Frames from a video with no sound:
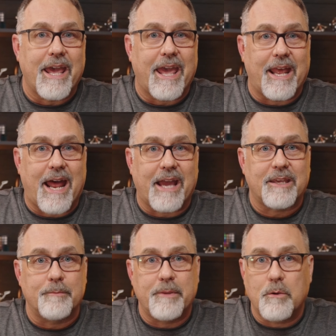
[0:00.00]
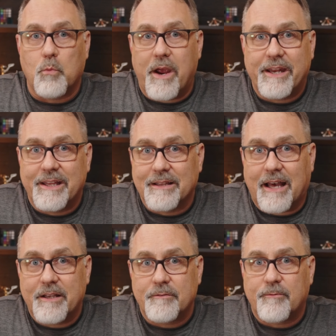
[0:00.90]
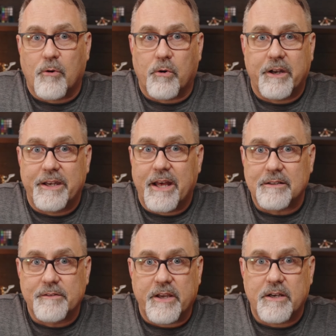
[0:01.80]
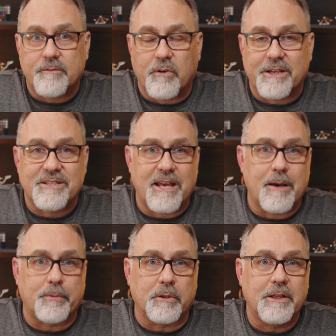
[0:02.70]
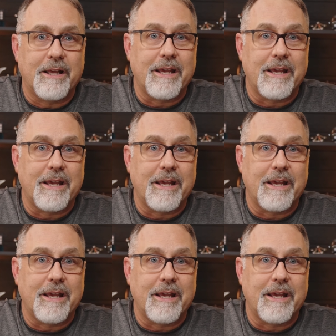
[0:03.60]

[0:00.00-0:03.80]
and I can be waiting in line for an elevator, for example,